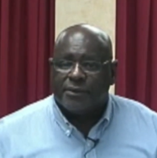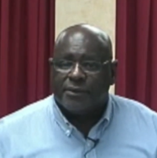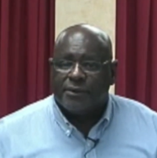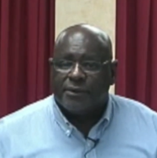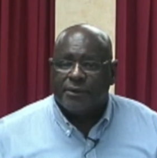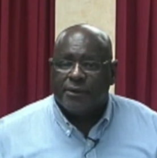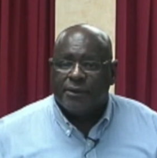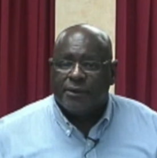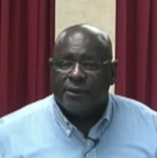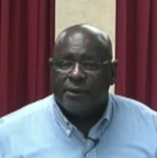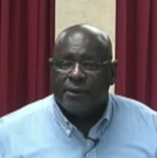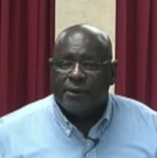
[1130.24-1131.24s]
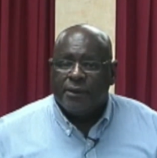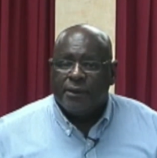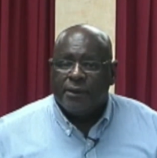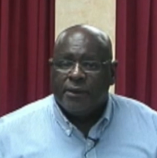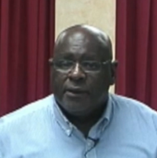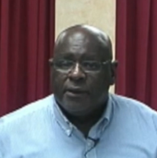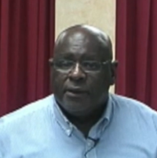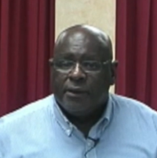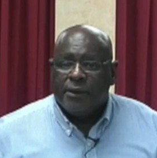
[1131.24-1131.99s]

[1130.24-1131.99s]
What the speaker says: No one is speaking in this clip.